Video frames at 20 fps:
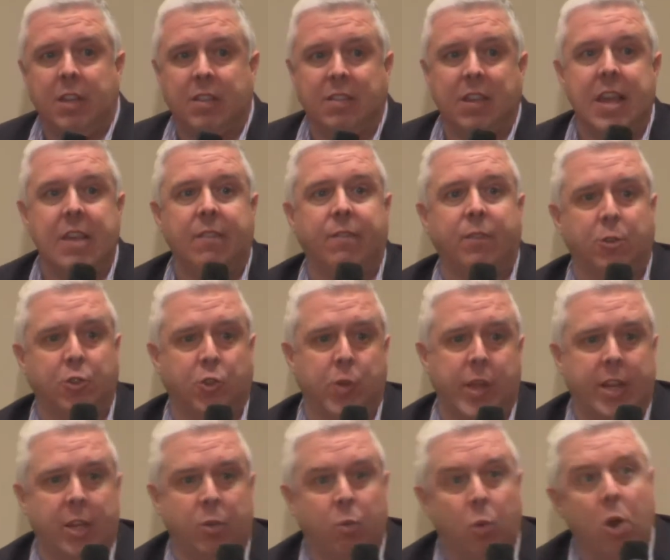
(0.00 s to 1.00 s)
it's
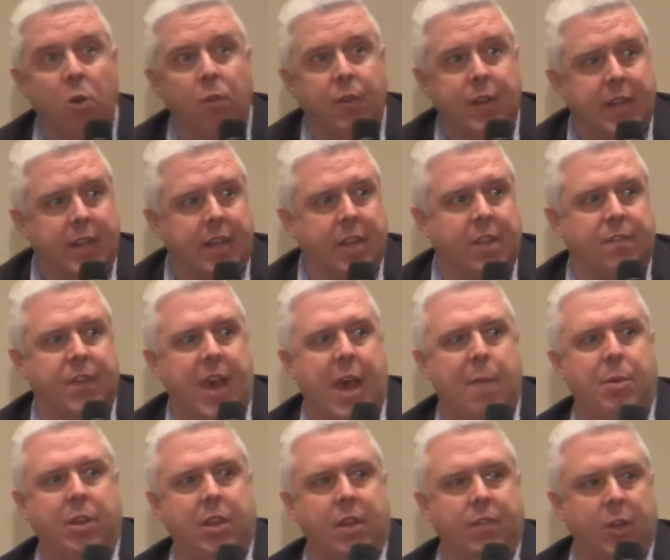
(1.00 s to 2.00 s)
infiltrated, woven into the
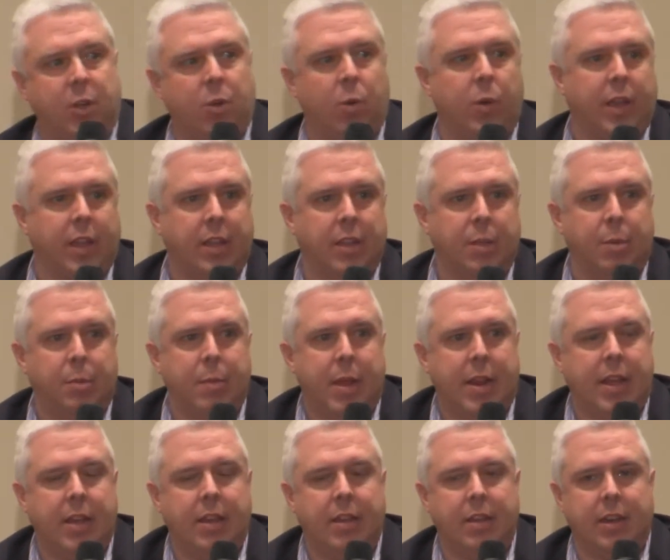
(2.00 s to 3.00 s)
fabric of the curriculum and
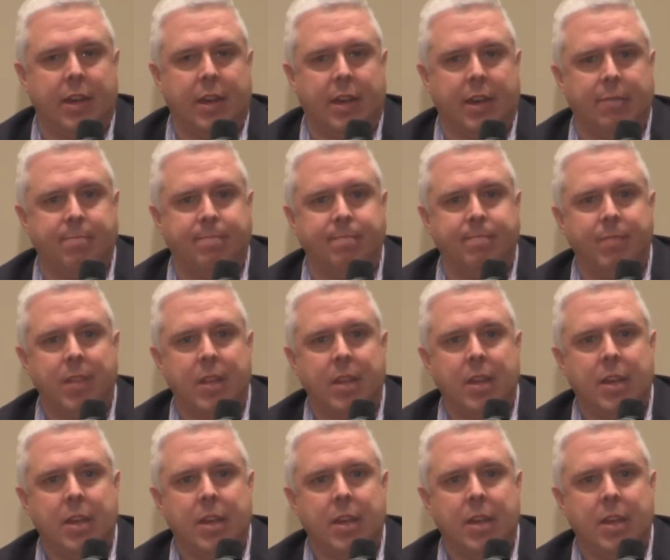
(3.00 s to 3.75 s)
many um,